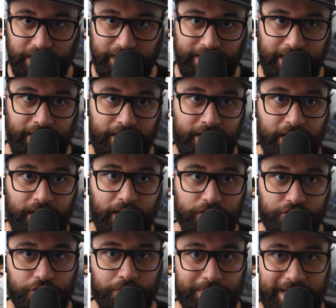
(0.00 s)
should be
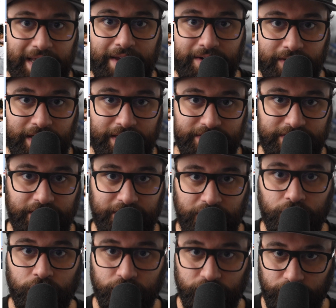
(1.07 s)
analyzed a year or two from
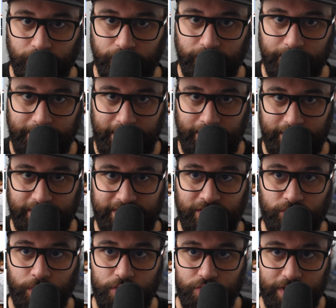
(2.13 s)
now because that's when you can get
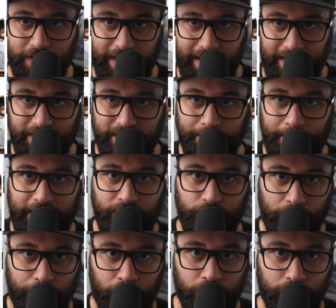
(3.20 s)
independent reporters on the
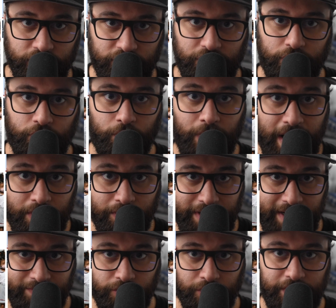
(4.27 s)
ground after things
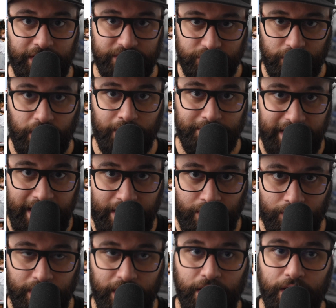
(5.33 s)
calm down, uh,
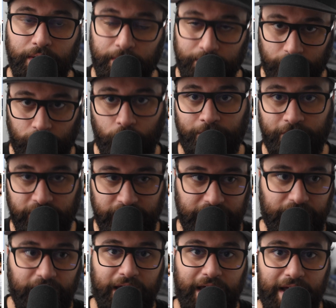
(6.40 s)
hopefully, and they
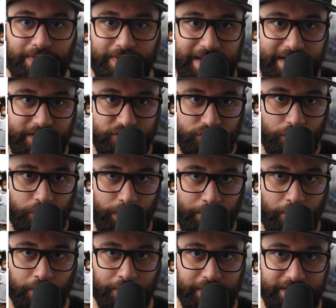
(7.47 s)
can sort of report things the
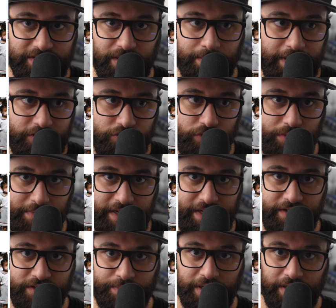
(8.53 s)
mainstream media has been lying
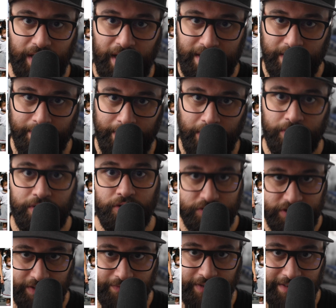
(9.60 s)
about, you know, stuff like that,
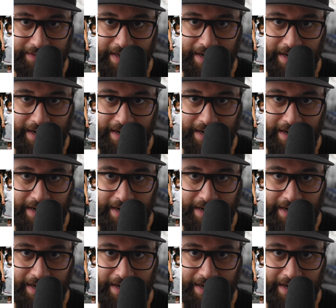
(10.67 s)
right? Which